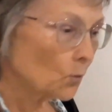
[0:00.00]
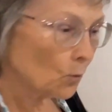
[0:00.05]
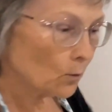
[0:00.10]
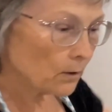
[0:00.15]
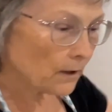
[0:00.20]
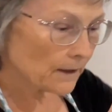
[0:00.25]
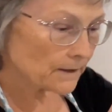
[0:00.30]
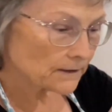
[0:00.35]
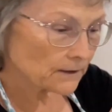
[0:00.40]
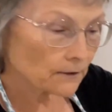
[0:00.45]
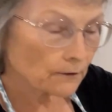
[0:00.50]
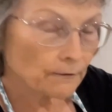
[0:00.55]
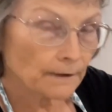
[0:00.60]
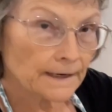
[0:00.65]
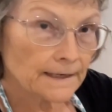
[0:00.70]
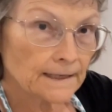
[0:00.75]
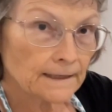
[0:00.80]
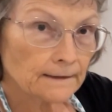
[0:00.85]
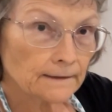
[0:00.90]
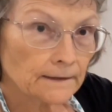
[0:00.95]
those
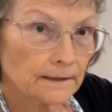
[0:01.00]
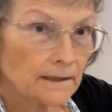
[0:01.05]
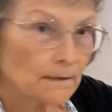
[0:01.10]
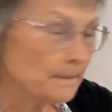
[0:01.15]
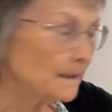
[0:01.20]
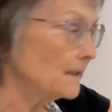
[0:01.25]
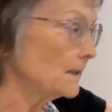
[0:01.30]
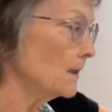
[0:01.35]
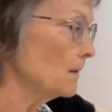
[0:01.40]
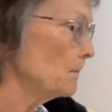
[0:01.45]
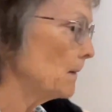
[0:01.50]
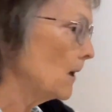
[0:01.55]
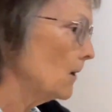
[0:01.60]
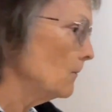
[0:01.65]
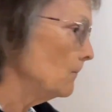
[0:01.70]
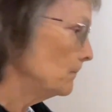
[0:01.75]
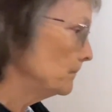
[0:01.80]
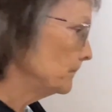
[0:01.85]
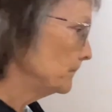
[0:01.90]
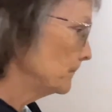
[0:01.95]
ingredients in the mixing bowl.